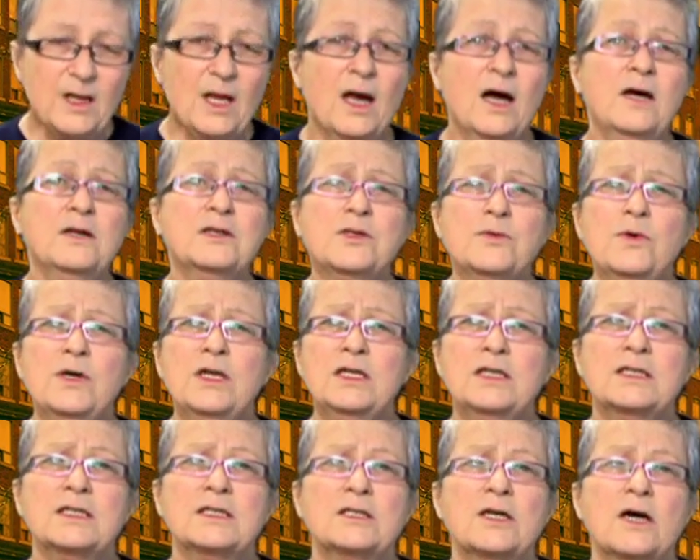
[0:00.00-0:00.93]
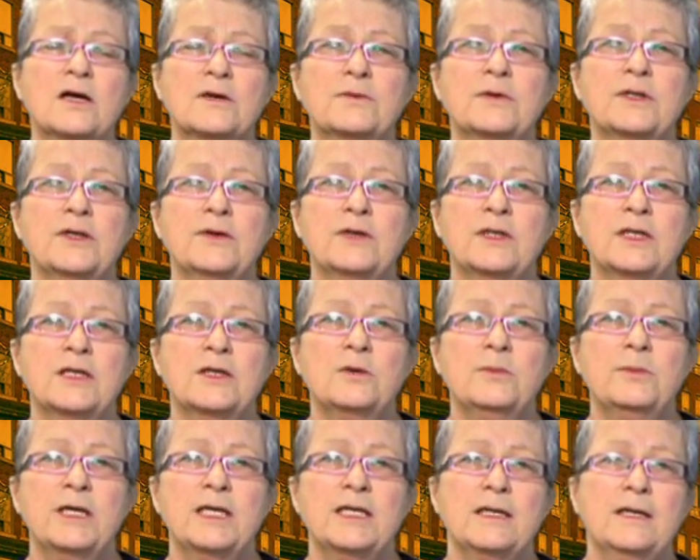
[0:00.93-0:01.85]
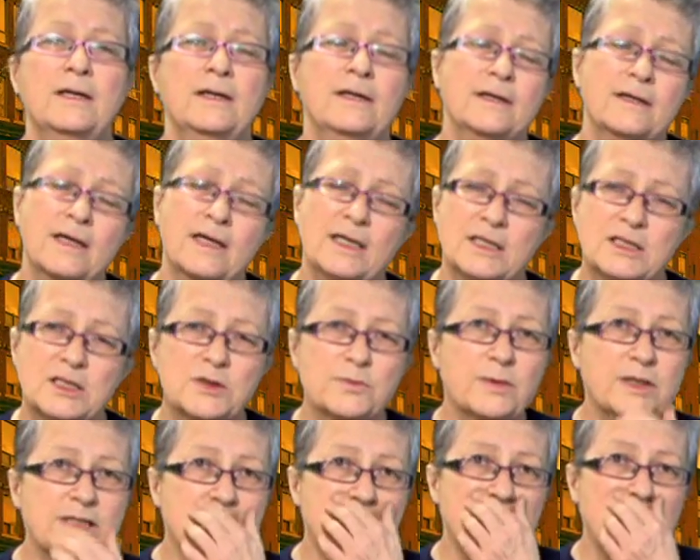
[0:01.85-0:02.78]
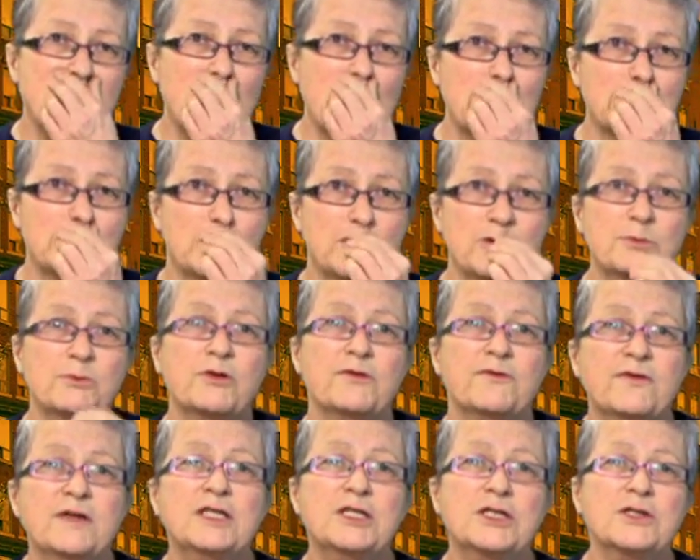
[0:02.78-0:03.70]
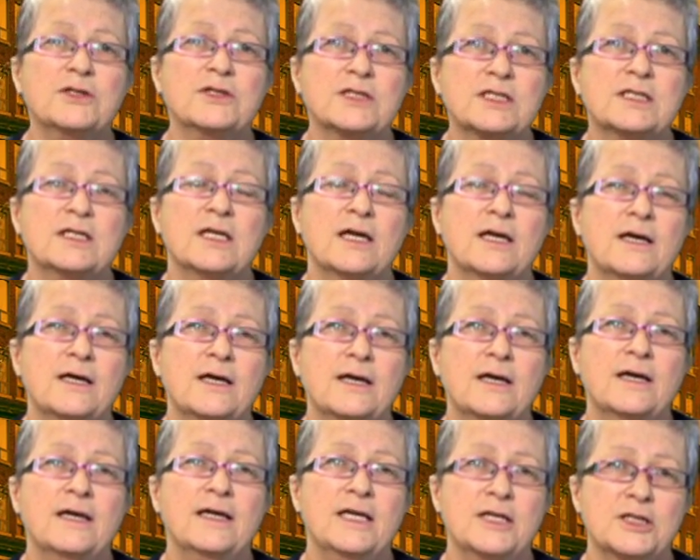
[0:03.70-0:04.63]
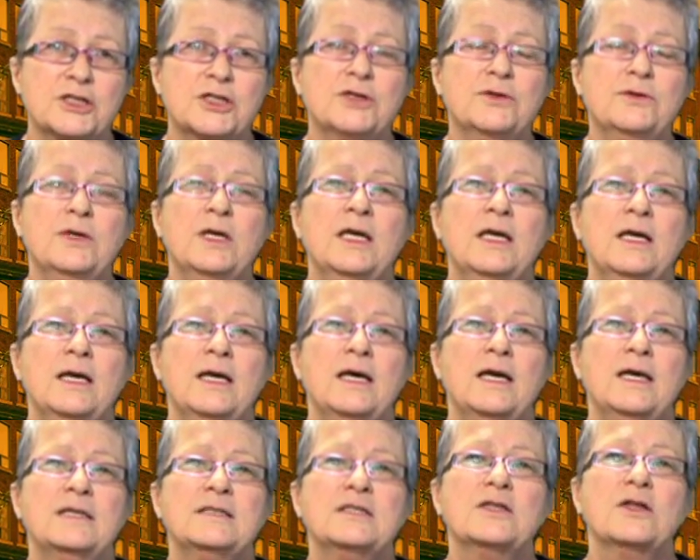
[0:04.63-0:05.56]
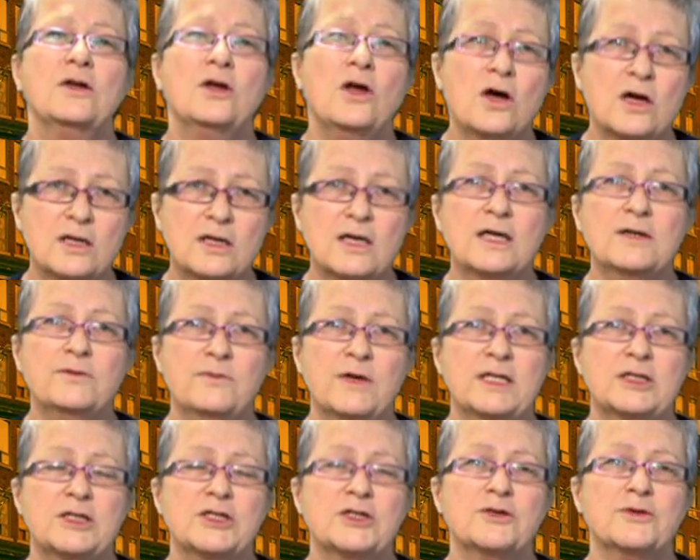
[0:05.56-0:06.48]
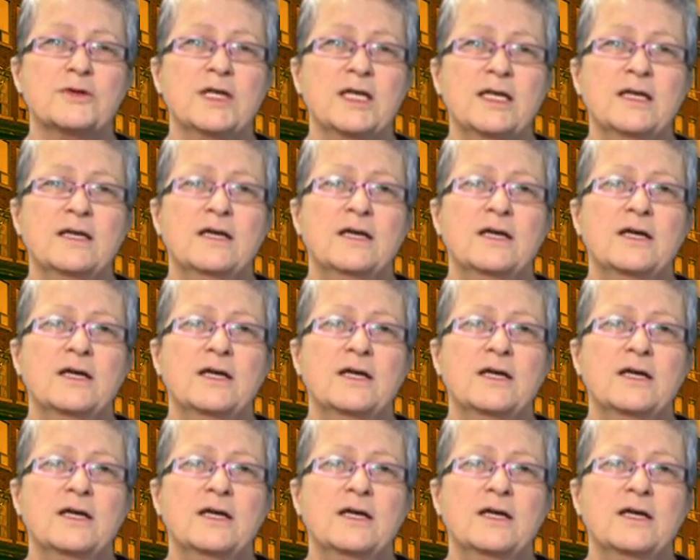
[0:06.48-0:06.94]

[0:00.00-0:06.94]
I also wanted to talk with you a little bit, kind of switching now to a provincial uh, issue. That's the long gun registry.